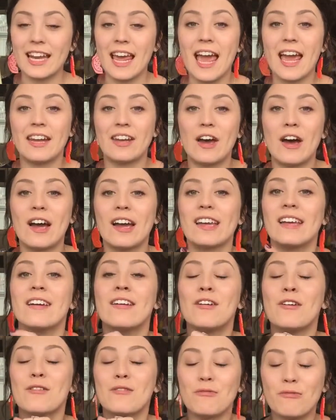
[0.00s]
and I
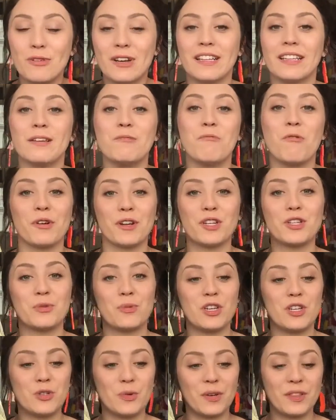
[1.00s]
really wanted to
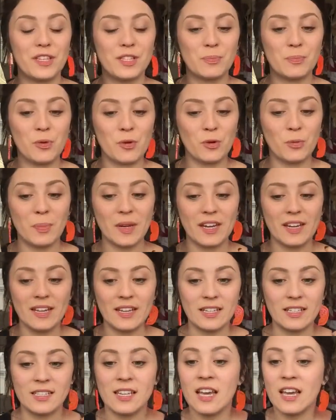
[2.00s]
enjoy this book
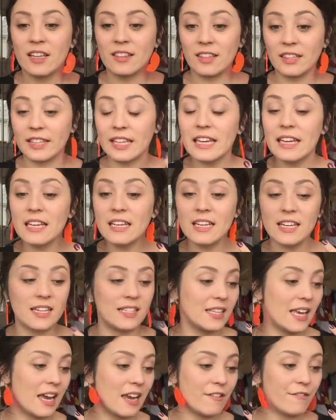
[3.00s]
because the lead
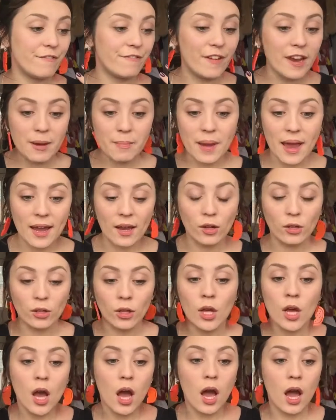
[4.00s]
is a female,